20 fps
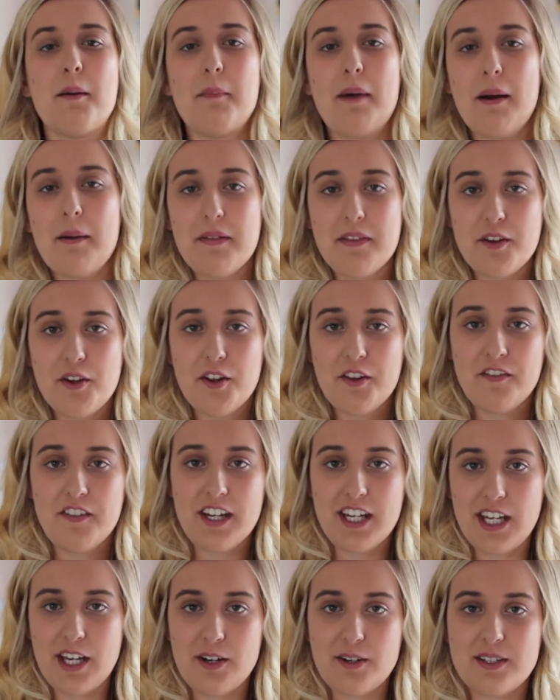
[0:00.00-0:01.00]
back with another
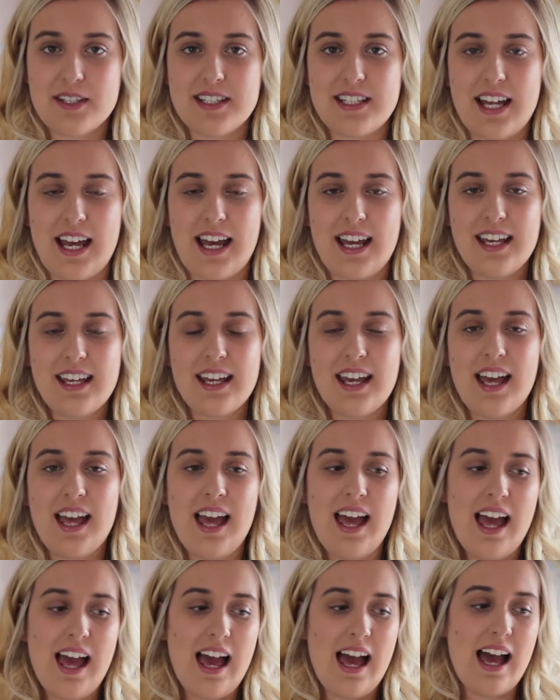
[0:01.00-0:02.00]
video today,
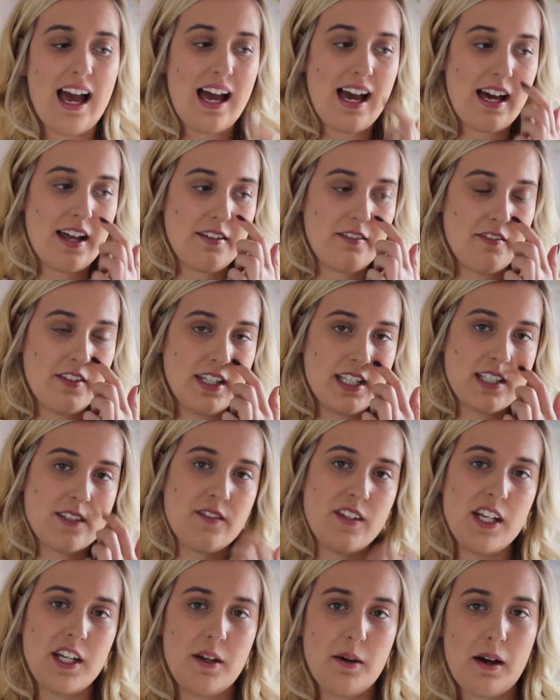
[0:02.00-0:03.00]
and for this
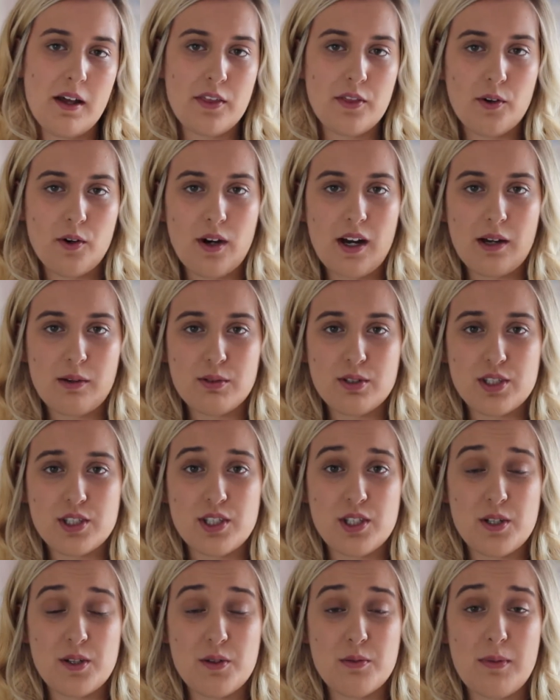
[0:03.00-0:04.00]
video I thought I would
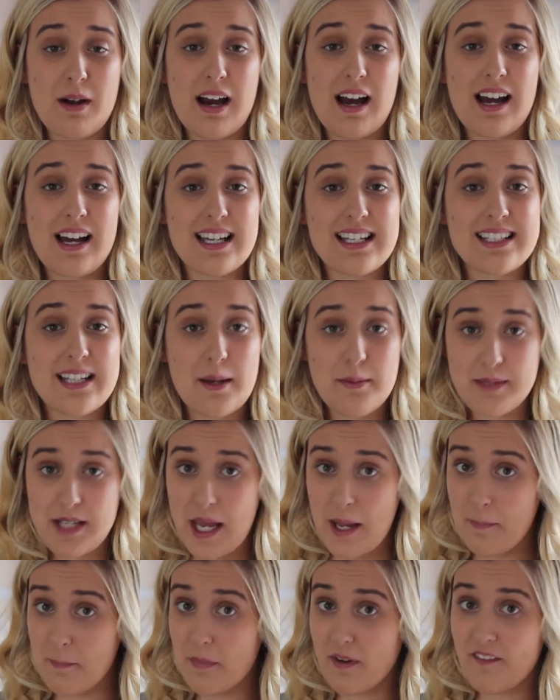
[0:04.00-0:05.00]
do my
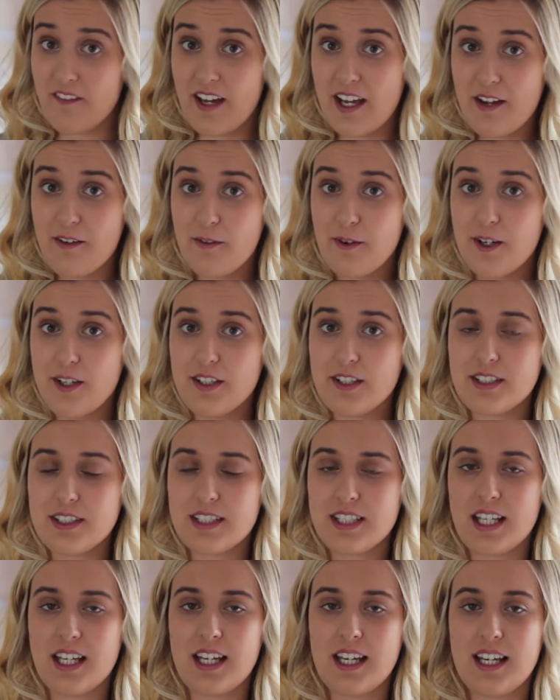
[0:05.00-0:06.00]
September
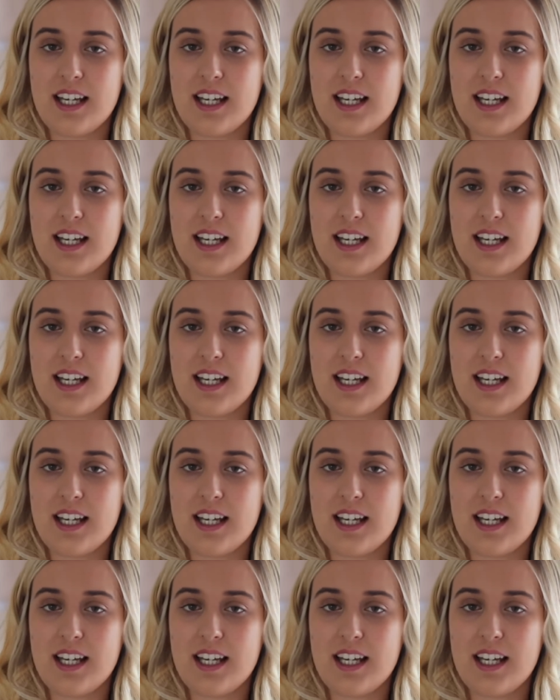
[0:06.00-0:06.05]
favourites.